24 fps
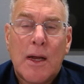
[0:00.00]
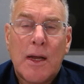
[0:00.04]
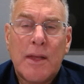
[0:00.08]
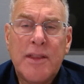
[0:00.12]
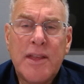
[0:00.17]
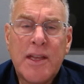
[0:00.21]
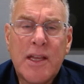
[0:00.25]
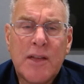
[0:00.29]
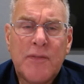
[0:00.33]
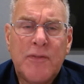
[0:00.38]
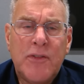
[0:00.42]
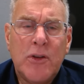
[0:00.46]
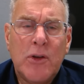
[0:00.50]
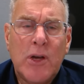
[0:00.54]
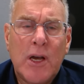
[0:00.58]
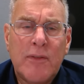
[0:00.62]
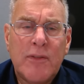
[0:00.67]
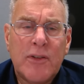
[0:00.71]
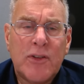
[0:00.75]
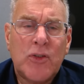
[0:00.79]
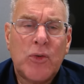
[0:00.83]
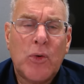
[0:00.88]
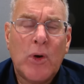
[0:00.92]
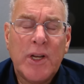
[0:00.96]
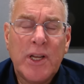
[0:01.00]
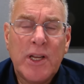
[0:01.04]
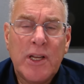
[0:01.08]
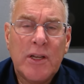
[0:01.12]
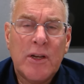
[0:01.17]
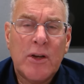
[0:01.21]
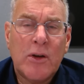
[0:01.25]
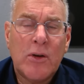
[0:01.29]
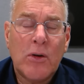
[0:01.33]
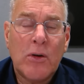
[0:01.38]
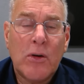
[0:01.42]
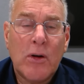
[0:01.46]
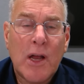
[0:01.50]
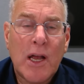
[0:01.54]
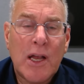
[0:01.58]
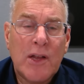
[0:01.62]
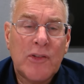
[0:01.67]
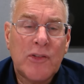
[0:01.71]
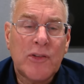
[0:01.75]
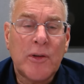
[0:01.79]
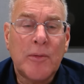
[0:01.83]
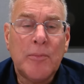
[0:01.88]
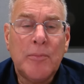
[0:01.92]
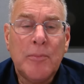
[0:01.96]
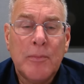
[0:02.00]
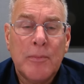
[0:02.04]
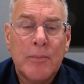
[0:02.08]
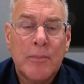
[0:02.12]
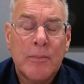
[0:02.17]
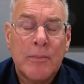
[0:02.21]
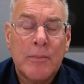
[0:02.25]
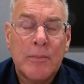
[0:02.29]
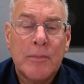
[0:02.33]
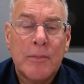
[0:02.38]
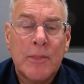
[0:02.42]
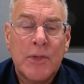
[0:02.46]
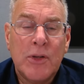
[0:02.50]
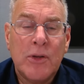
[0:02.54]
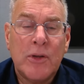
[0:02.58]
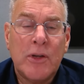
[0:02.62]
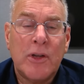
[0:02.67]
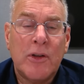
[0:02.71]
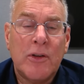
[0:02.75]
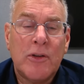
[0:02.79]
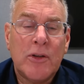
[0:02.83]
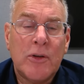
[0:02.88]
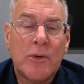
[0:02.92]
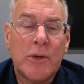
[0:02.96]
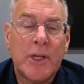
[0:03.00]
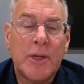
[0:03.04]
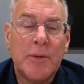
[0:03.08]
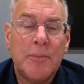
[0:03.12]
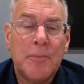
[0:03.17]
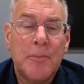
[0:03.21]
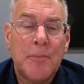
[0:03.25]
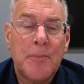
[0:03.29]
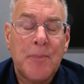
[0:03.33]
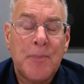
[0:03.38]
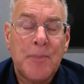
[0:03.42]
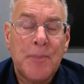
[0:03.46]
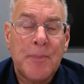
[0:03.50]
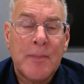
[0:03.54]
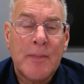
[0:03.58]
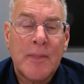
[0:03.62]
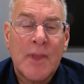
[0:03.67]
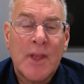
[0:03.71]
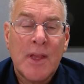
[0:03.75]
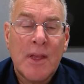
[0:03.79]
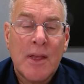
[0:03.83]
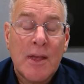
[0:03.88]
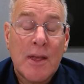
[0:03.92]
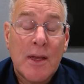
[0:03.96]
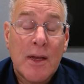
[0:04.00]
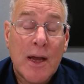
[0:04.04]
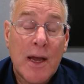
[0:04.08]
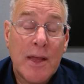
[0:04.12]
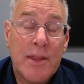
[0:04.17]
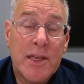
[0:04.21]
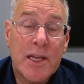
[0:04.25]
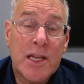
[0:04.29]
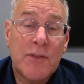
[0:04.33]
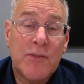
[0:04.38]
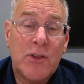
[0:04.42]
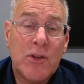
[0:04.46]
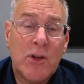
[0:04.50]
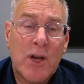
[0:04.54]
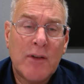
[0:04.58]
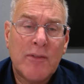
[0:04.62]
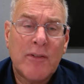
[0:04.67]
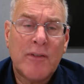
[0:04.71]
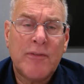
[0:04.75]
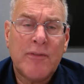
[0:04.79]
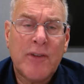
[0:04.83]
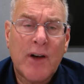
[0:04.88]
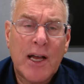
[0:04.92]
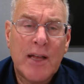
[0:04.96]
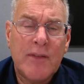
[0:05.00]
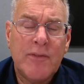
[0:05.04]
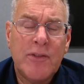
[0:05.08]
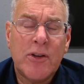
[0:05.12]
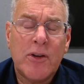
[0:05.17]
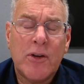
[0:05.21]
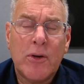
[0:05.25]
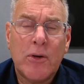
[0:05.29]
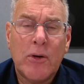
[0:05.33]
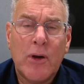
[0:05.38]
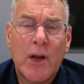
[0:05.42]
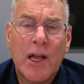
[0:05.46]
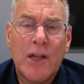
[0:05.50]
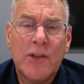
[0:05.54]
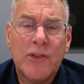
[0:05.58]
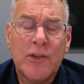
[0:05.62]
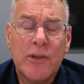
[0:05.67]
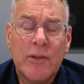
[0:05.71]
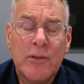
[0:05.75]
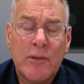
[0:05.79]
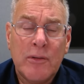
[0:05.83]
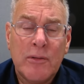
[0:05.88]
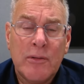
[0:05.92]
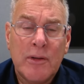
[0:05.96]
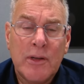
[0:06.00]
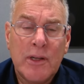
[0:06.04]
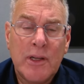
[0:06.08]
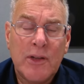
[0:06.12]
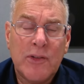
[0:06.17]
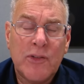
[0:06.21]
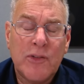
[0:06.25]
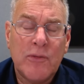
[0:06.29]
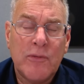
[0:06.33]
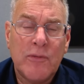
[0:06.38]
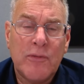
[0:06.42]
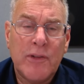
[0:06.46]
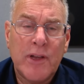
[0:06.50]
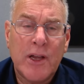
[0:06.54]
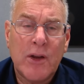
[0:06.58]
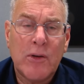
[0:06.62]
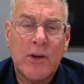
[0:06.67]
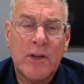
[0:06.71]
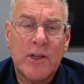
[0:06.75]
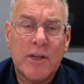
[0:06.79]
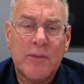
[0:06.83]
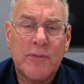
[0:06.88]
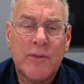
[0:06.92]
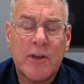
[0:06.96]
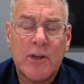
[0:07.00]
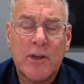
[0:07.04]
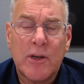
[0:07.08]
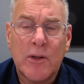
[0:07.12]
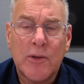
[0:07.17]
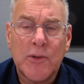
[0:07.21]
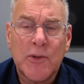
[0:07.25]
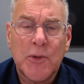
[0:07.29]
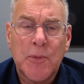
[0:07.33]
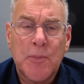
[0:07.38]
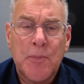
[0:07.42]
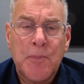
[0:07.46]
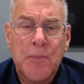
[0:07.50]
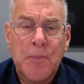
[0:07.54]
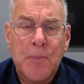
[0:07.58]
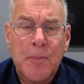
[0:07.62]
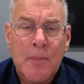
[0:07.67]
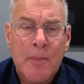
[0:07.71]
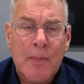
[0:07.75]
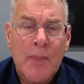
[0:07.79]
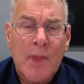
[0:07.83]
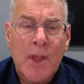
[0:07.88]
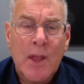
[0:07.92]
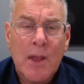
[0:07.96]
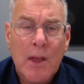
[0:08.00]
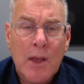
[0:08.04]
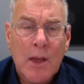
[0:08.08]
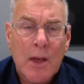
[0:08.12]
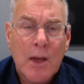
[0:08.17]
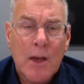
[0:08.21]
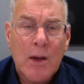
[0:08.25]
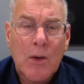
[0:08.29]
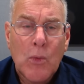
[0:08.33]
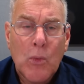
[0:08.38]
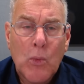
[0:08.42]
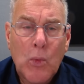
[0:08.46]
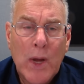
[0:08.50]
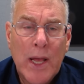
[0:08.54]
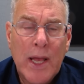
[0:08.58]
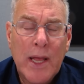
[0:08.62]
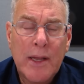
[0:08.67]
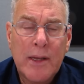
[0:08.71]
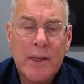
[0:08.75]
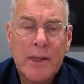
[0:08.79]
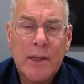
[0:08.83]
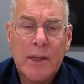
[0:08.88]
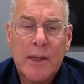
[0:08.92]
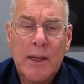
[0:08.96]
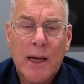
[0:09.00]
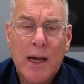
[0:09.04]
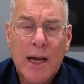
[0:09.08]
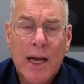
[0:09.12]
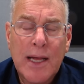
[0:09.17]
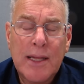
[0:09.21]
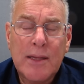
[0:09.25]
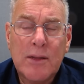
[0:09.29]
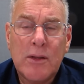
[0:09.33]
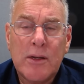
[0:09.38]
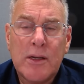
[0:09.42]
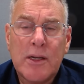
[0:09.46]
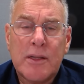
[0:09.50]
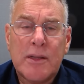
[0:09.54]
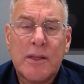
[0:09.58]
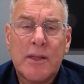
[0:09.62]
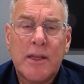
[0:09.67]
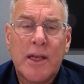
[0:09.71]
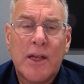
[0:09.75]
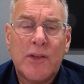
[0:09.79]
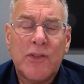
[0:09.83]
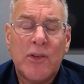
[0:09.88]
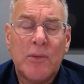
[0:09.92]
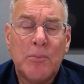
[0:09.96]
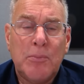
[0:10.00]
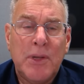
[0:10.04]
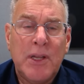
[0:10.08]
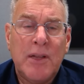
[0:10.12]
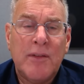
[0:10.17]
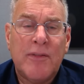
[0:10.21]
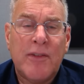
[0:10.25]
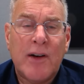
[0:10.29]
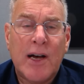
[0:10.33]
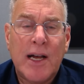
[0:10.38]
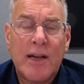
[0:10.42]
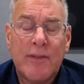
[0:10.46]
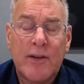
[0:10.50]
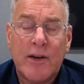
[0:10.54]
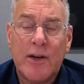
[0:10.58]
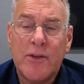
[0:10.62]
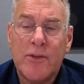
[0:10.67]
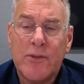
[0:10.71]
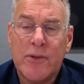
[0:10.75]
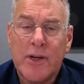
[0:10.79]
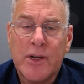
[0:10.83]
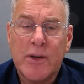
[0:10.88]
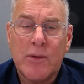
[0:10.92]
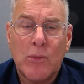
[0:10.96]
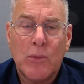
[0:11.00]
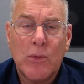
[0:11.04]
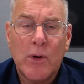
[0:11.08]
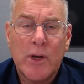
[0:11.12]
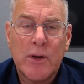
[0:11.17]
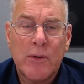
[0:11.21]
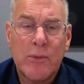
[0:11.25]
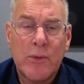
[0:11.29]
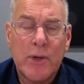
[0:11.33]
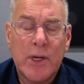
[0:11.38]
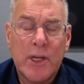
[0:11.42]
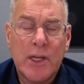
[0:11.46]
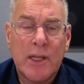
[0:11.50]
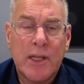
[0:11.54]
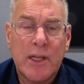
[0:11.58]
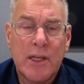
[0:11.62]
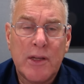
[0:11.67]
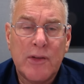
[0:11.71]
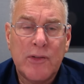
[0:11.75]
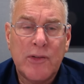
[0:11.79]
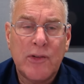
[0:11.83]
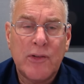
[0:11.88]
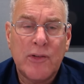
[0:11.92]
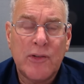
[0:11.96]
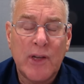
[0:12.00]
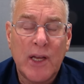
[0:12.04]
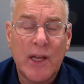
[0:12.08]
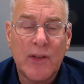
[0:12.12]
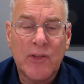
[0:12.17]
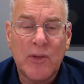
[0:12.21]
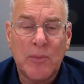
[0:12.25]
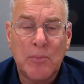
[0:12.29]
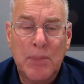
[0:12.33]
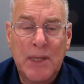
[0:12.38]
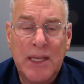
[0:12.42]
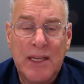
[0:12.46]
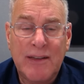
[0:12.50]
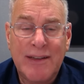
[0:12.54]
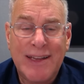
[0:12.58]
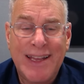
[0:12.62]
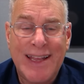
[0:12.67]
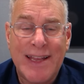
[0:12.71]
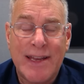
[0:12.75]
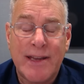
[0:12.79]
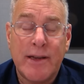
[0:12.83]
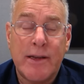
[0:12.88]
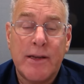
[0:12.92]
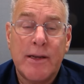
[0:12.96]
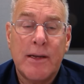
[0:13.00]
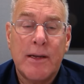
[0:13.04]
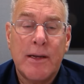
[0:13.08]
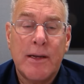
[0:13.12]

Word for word: I think if you have a 20 year horizon, you can do it. I think if you have a five year horizon, it's very difficult. When I look at the S&P 500, what it really is is an S&P 10.